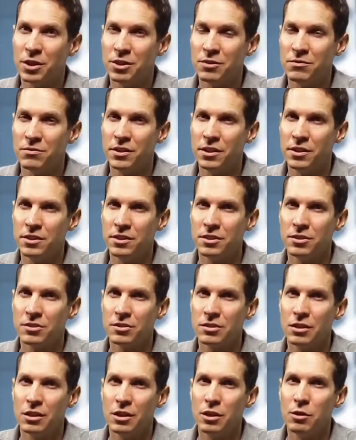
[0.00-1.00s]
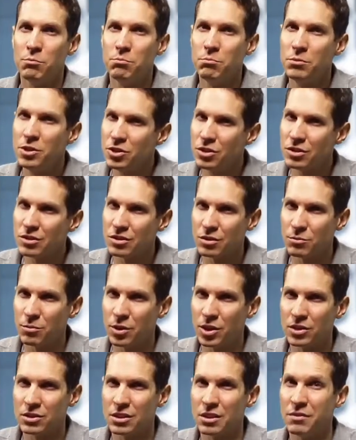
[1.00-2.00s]
amount of failures, missions to
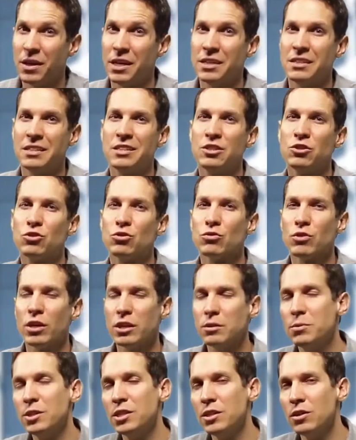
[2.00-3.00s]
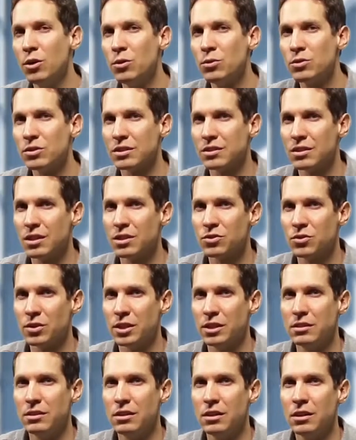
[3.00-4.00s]
Mars have had an incredibly low success
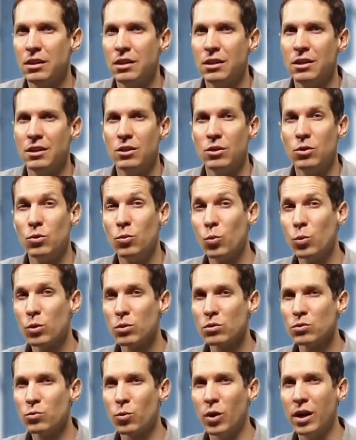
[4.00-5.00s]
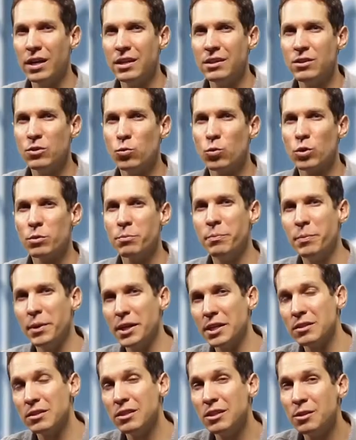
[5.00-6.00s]
rate. Worldwide, we're
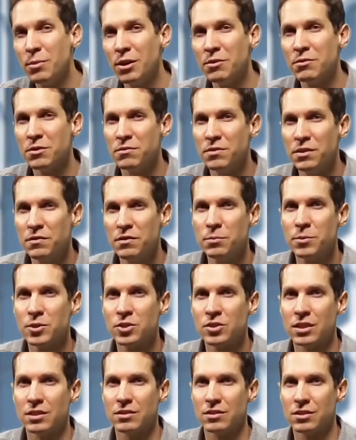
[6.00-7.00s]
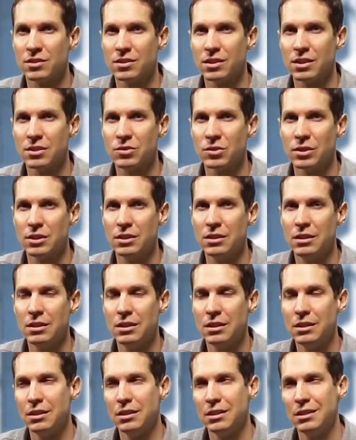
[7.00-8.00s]
barely above a 50% success rate,
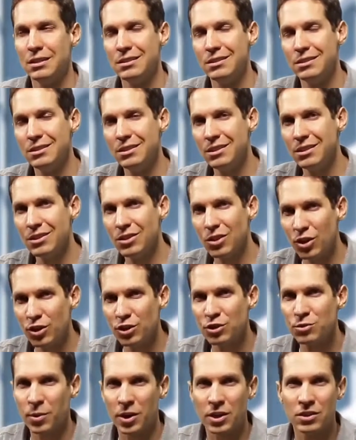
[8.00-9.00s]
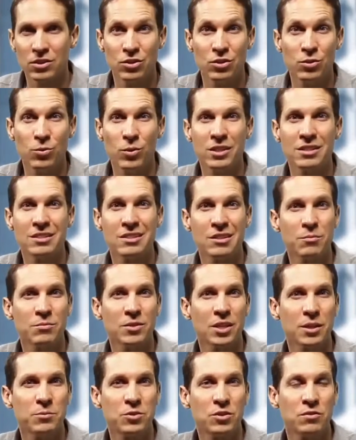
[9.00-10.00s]
in large part due to what is
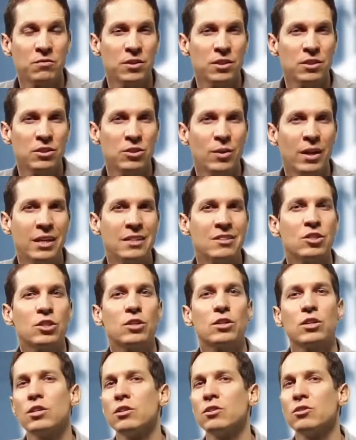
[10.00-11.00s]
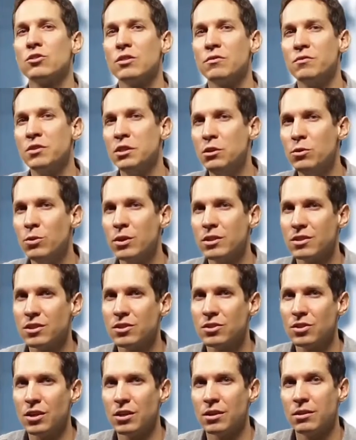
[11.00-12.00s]
sometimes referred to as the curse of the
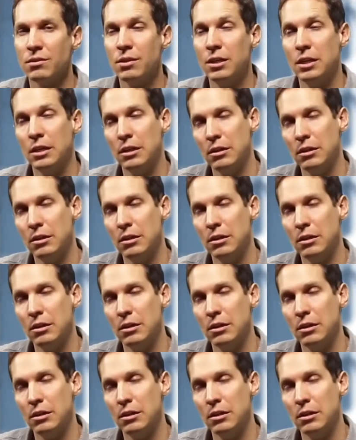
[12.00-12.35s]
USSR,